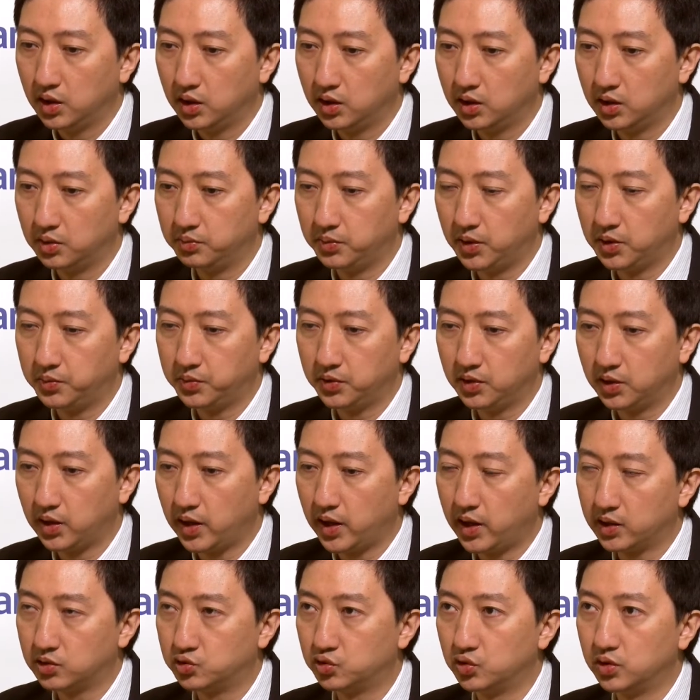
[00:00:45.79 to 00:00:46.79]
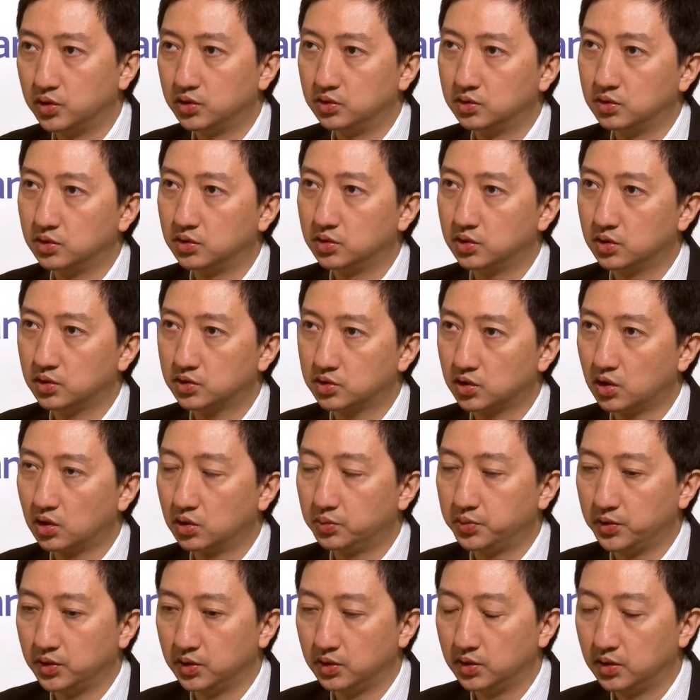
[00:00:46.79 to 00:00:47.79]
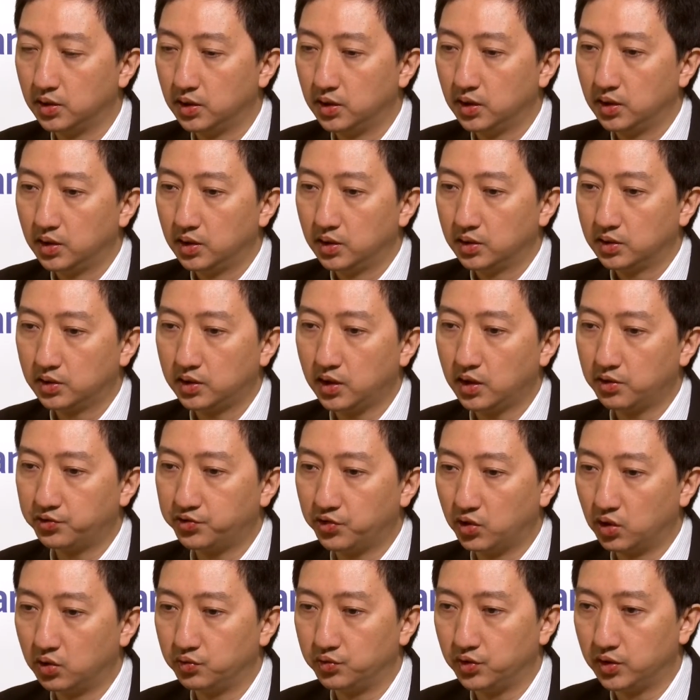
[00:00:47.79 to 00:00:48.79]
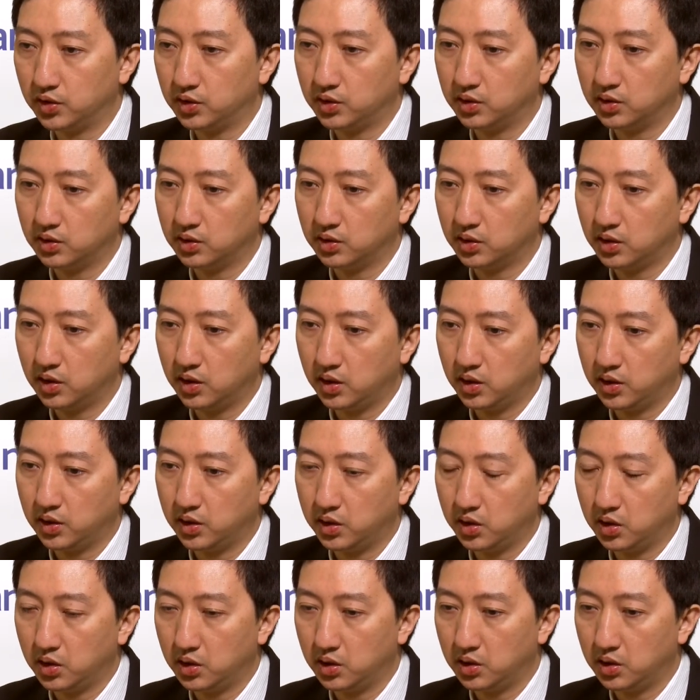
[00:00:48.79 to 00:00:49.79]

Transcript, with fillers: uh, maybe adjuvant therapy, therefore we uh,